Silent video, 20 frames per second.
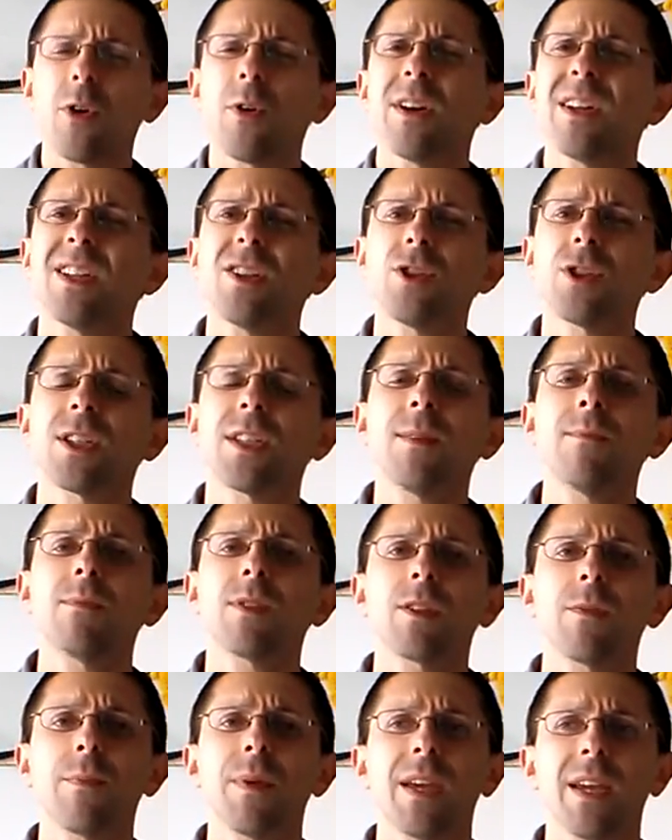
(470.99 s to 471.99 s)
It just seems
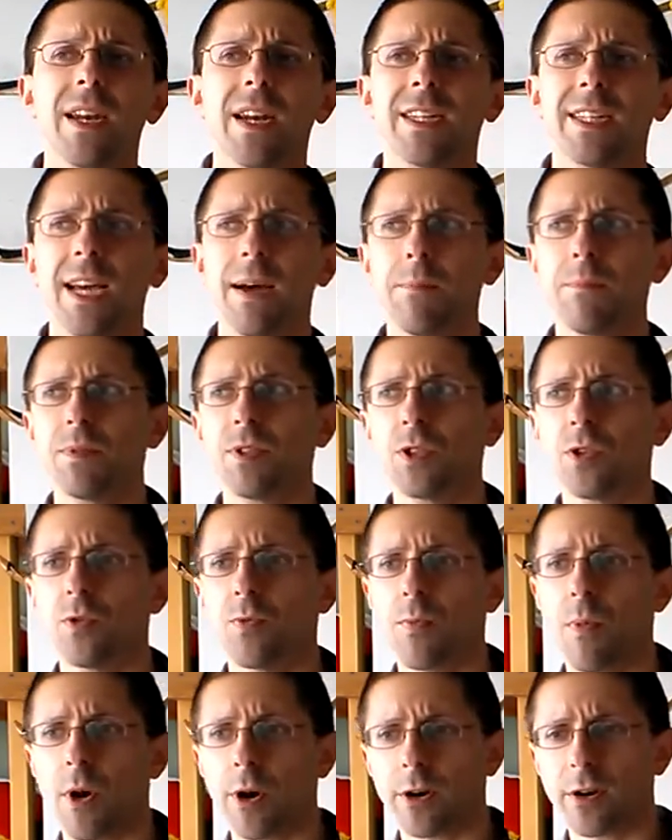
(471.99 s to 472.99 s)
to be an attempt to
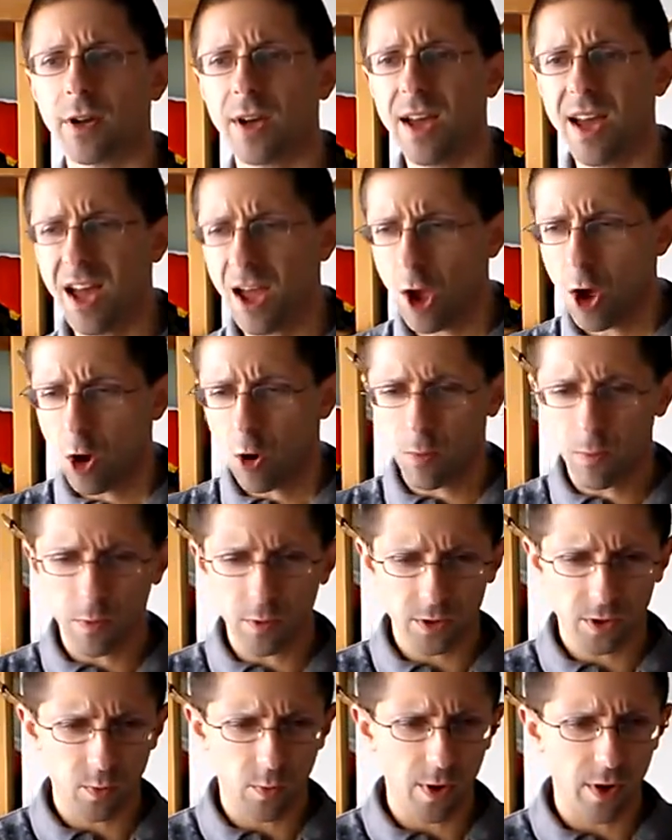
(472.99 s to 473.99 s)
mark
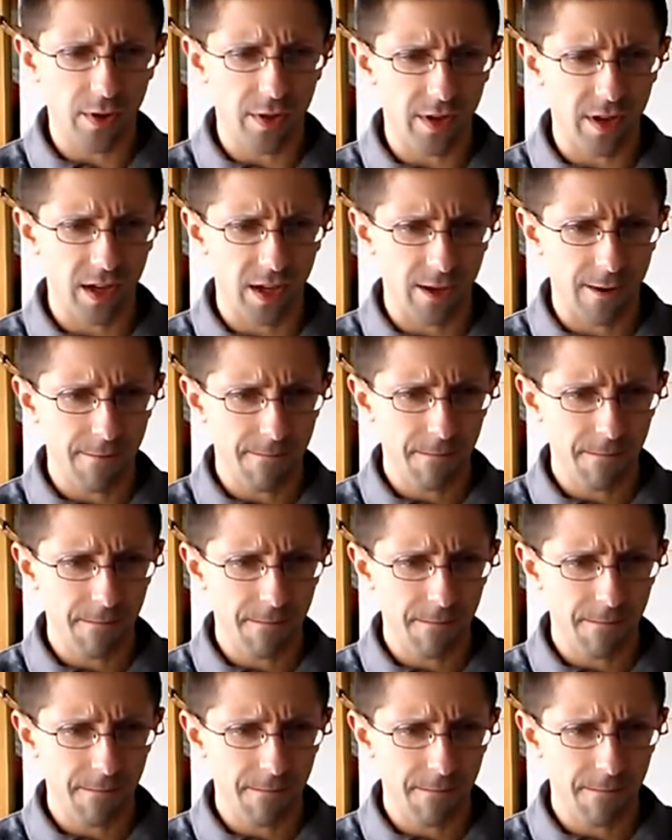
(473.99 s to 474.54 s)
almost where the